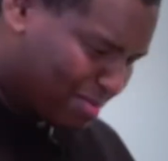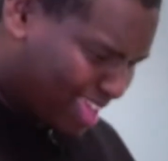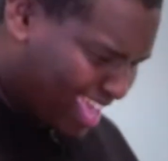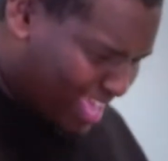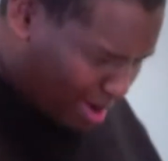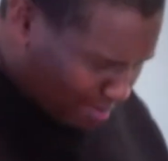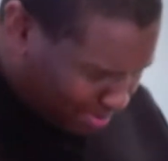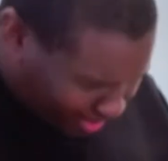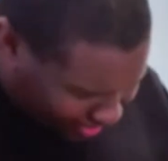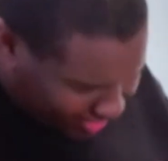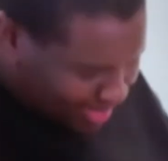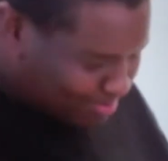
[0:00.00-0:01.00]
do you mean? I'm
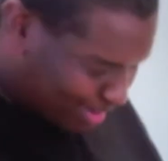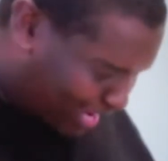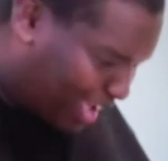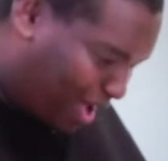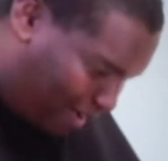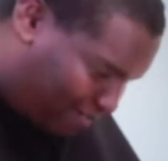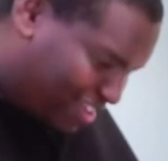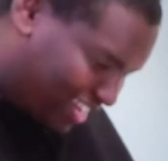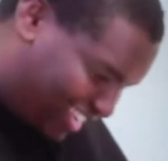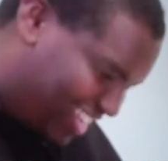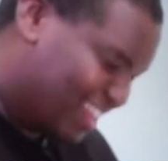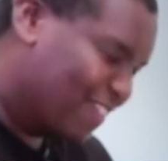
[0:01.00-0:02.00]
picking up. Two big
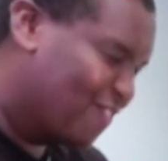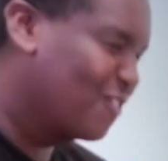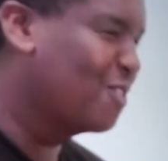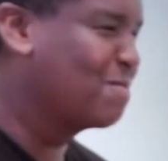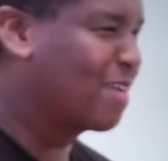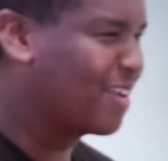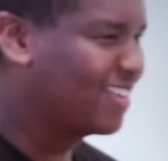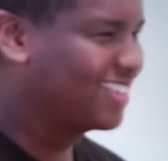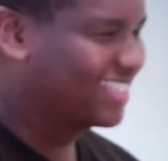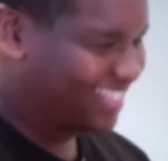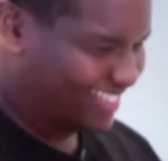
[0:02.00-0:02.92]
ass, shirts.